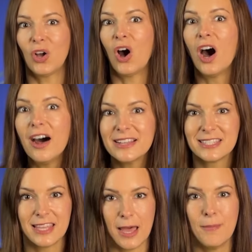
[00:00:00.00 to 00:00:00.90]

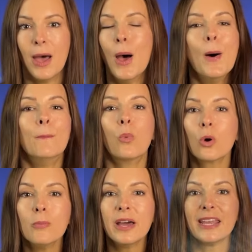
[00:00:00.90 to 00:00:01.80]
cost them
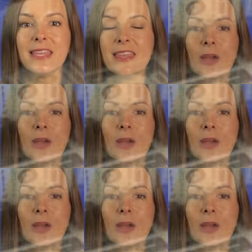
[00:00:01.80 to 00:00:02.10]
more money than